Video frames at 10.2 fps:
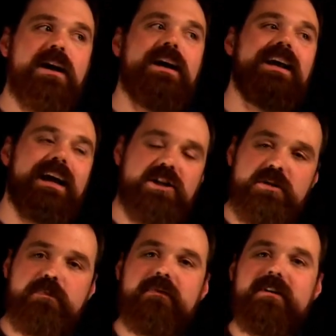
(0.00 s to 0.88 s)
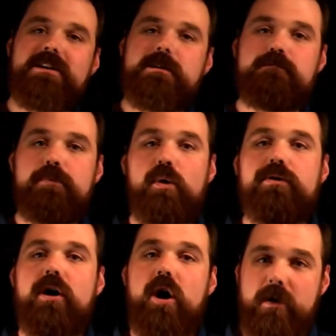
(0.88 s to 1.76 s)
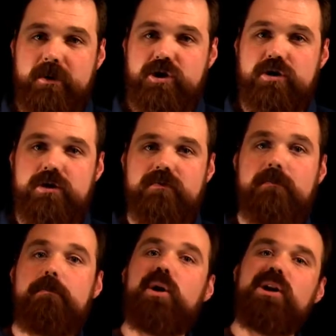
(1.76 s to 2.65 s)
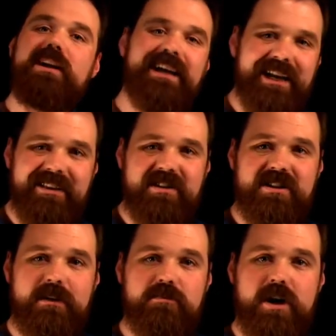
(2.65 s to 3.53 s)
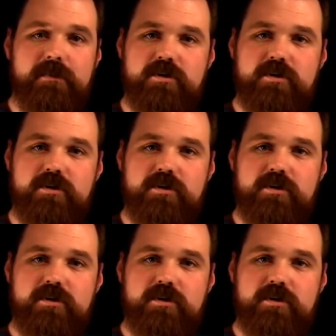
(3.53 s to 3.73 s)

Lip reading: it actually prevents both armatures from pulling in at the same time.